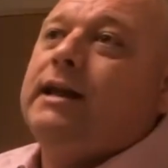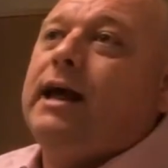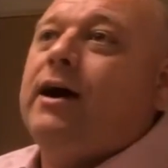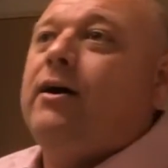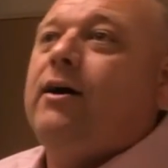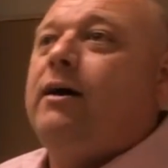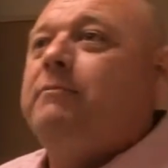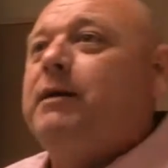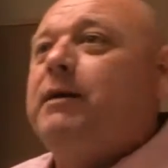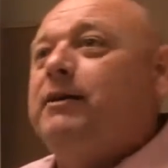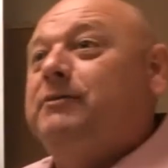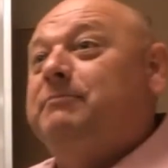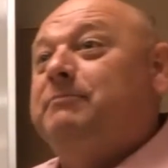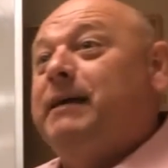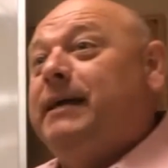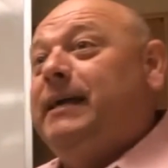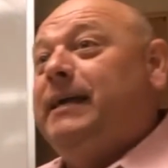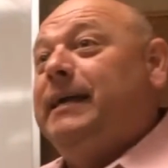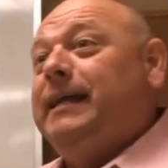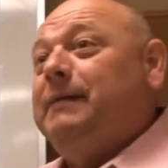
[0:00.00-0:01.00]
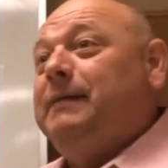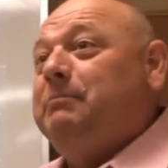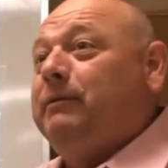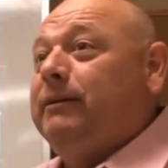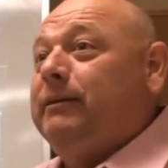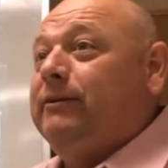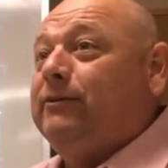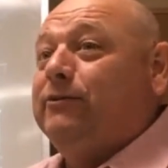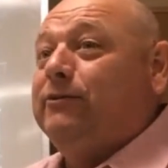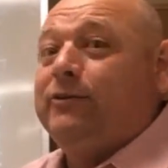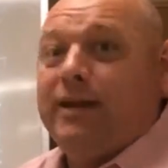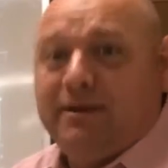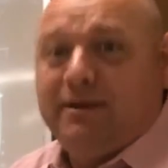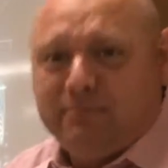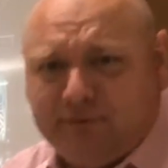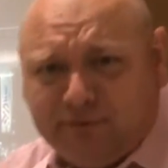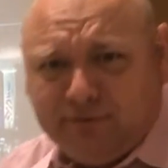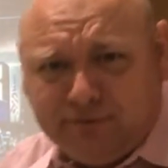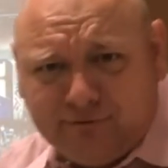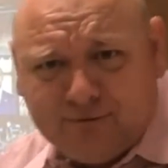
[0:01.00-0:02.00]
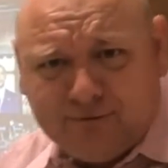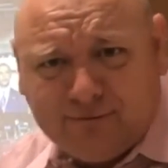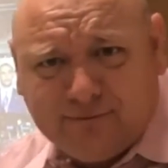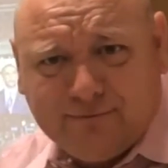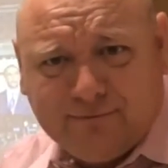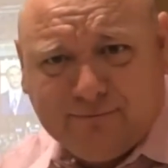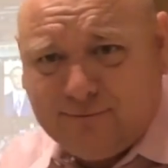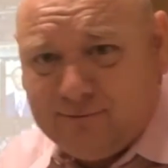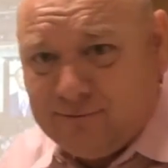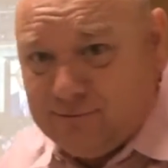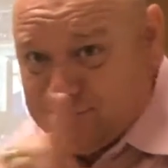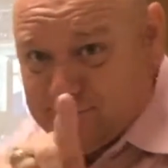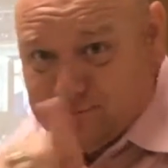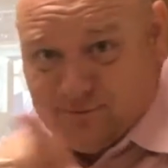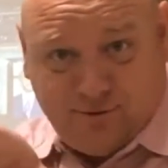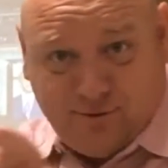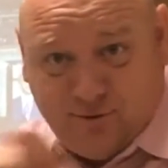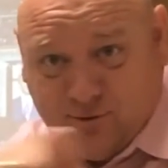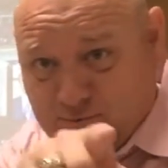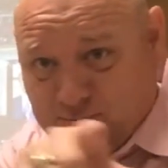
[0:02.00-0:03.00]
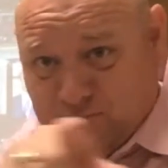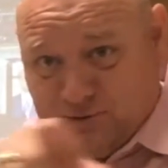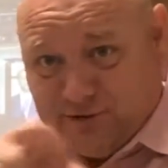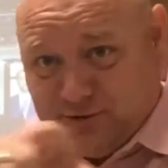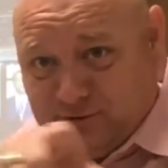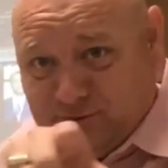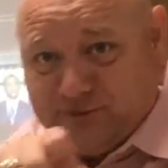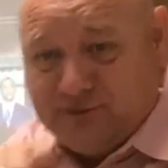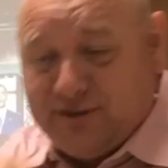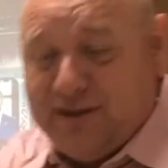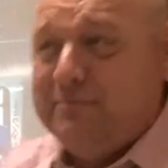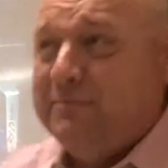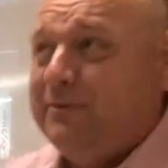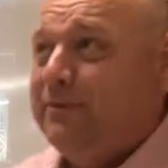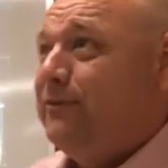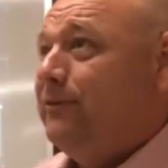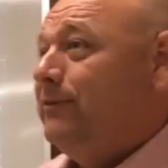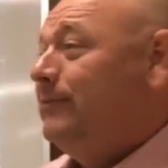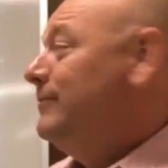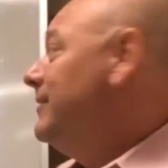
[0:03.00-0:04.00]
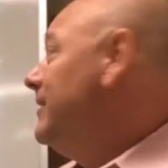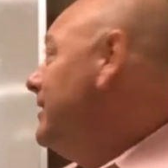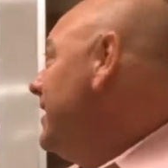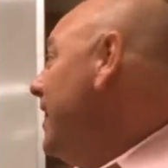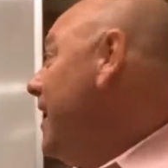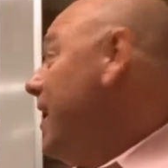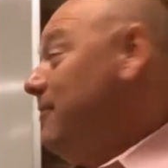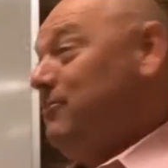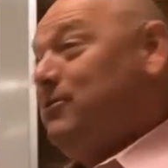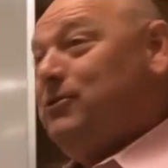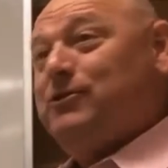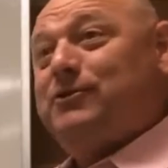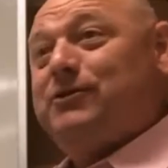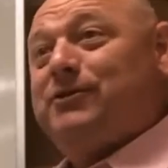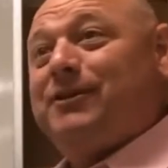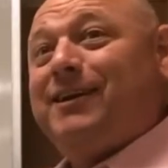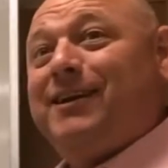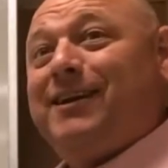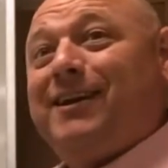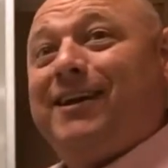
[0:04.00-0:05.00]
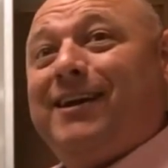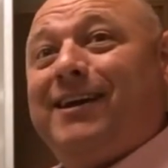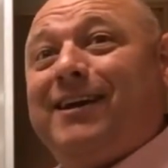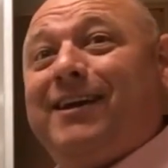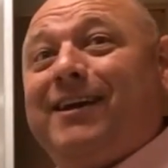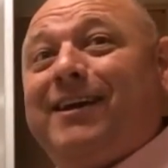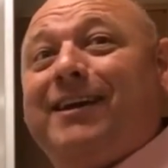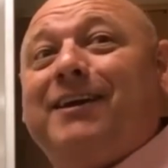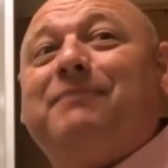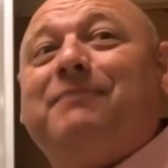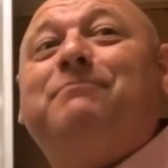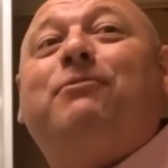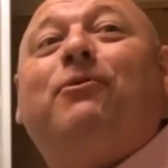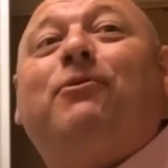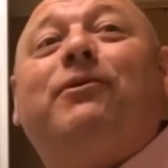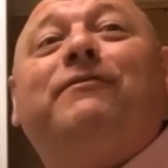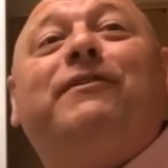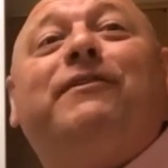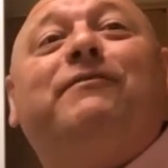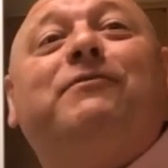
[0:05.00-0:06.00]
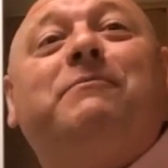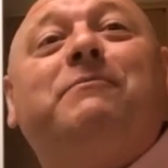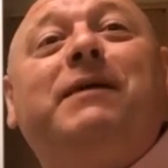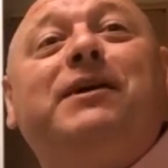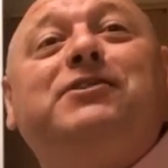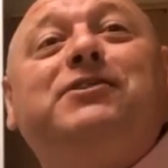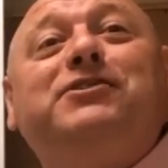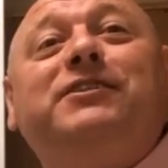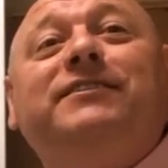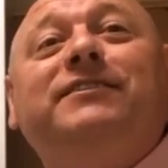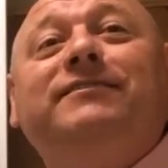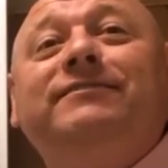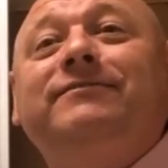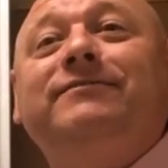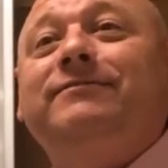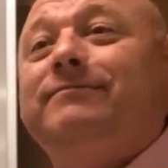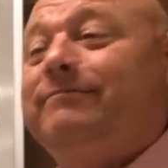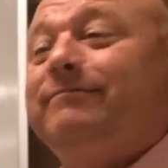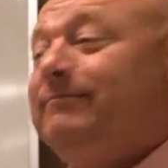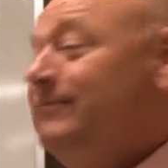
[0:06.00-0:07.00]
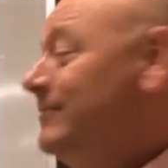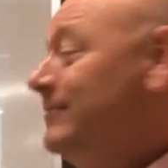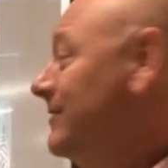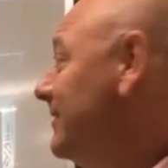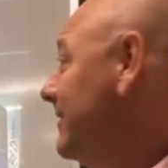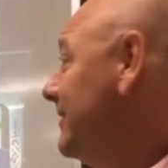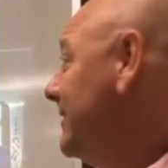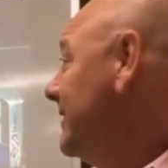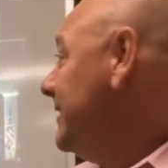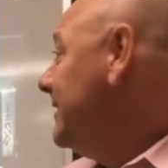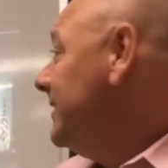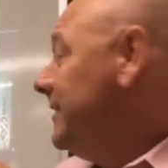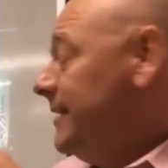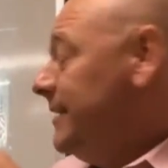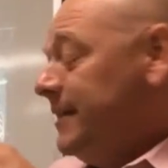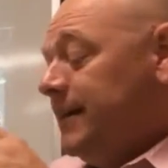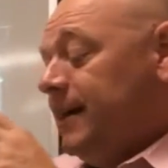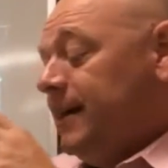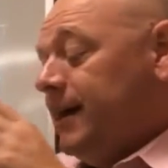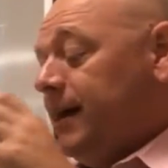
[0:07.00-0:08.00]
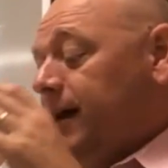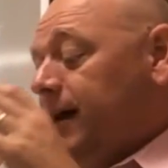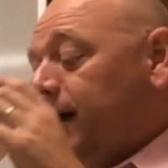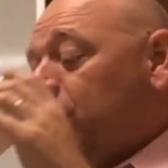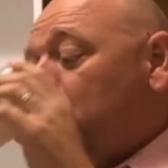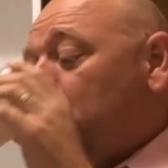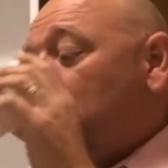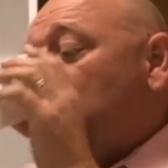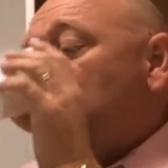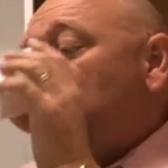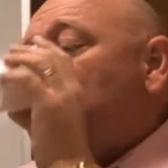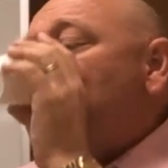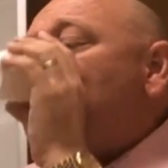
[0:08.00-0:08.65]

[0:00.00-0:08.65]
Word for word: Now, I'm not making any political statements, no political statements. I'm just point of information. Uh,